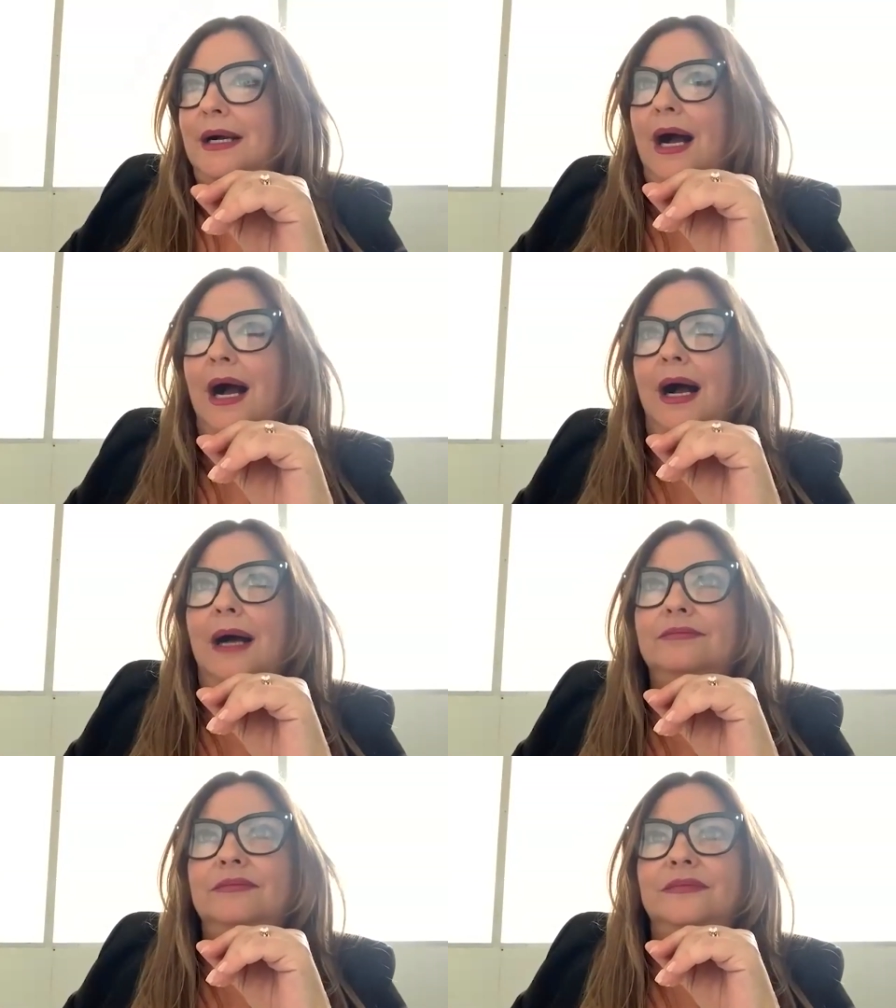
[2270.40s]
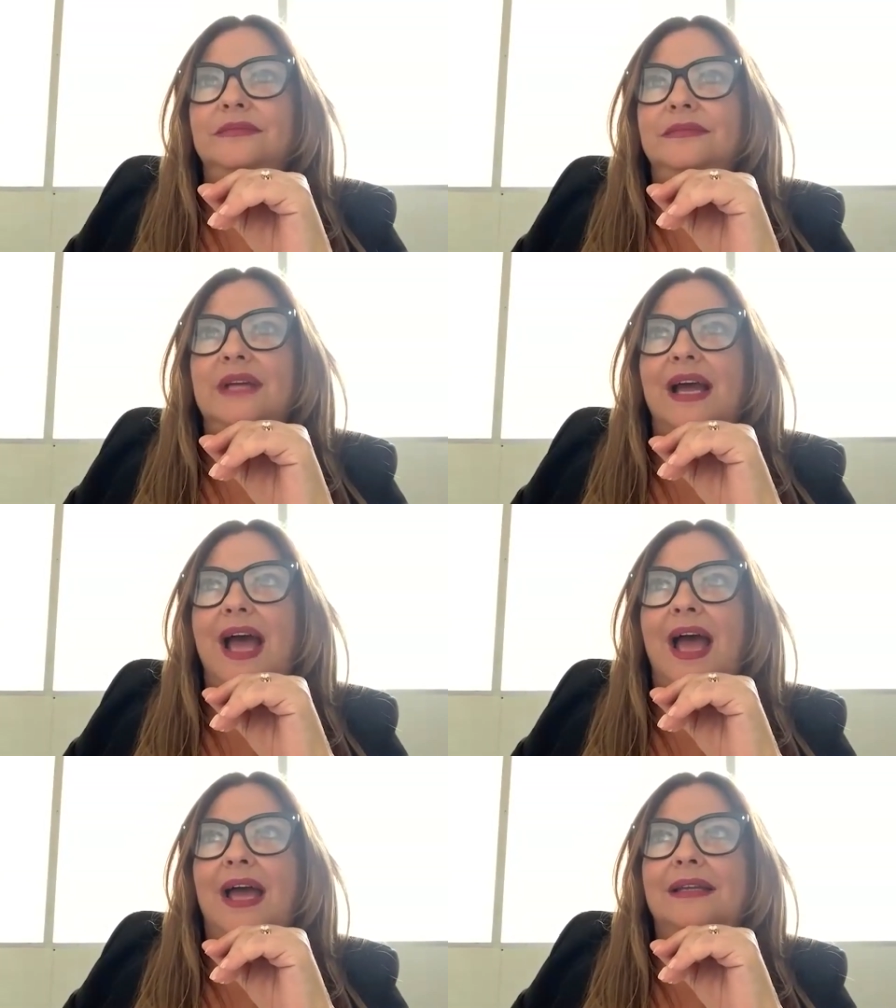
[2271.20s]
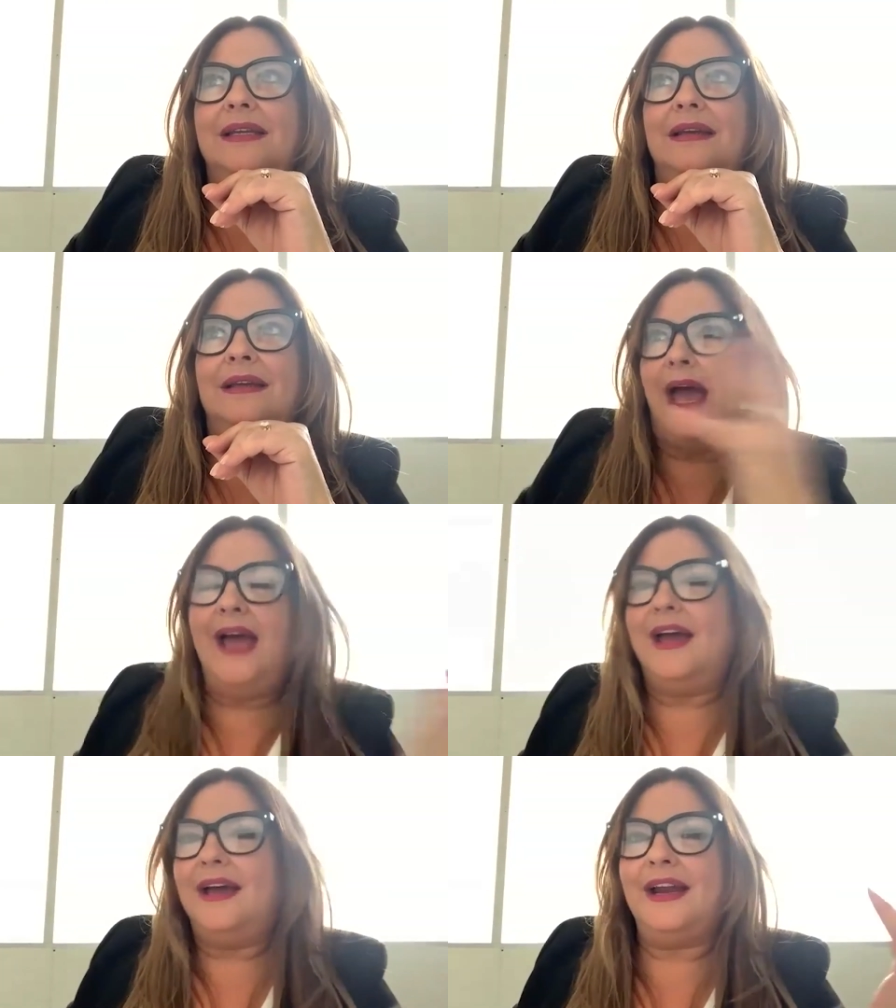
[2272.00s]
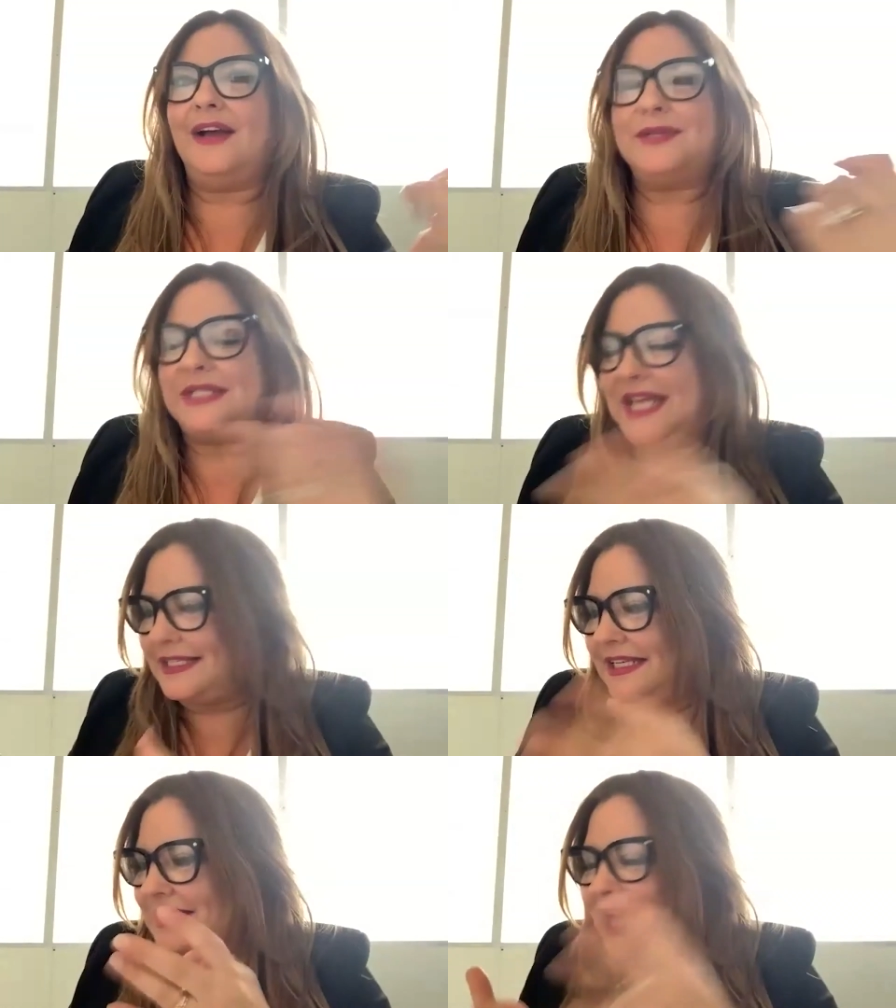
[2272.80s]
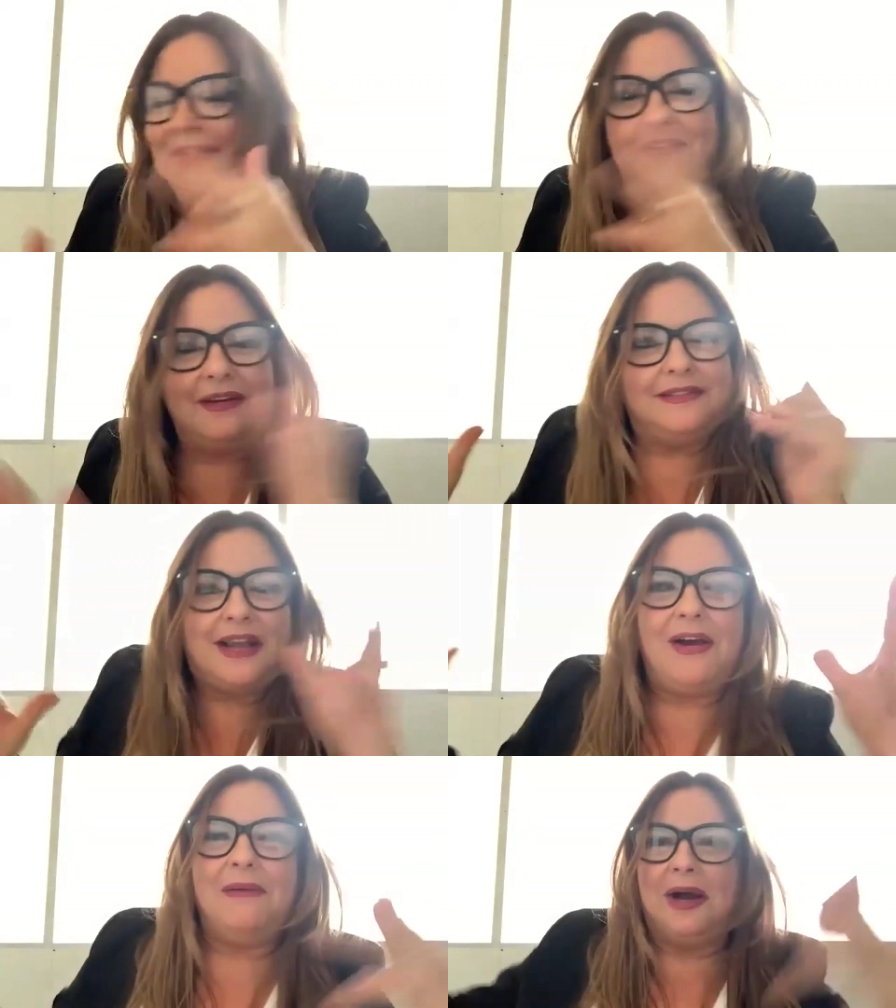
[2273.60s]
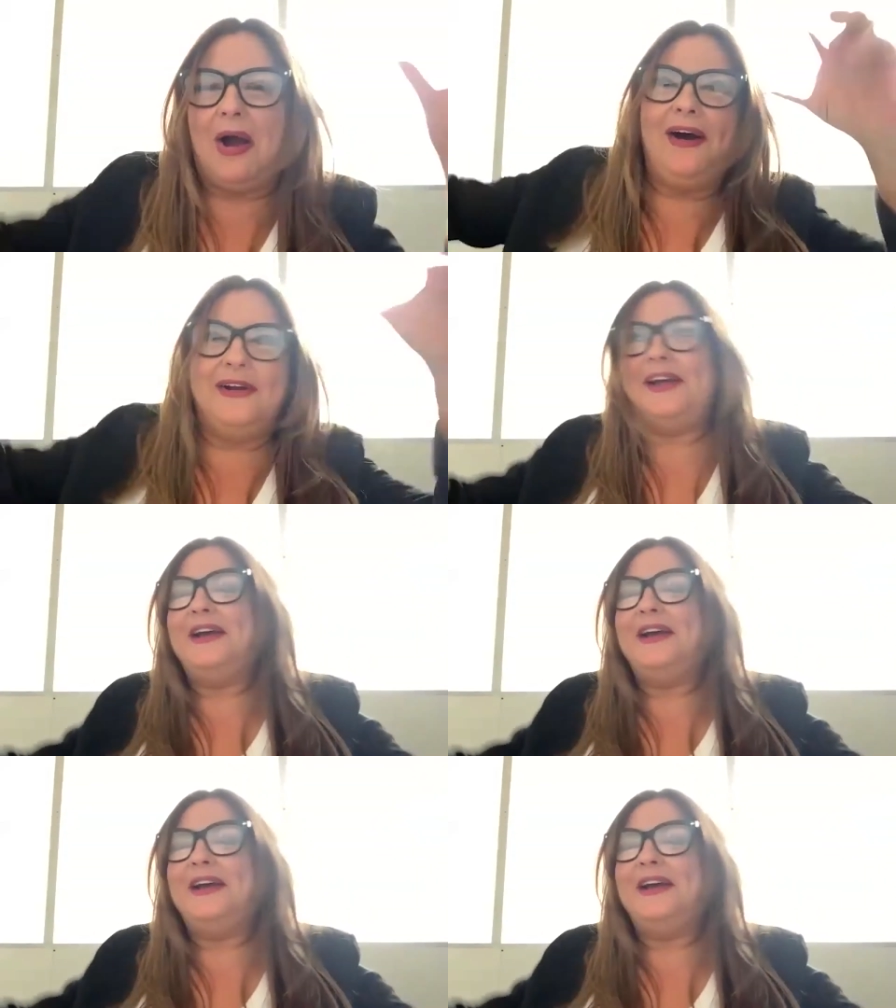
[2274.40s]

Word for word: Um, and yeah, and I was texting Jay. I was like, oh my God.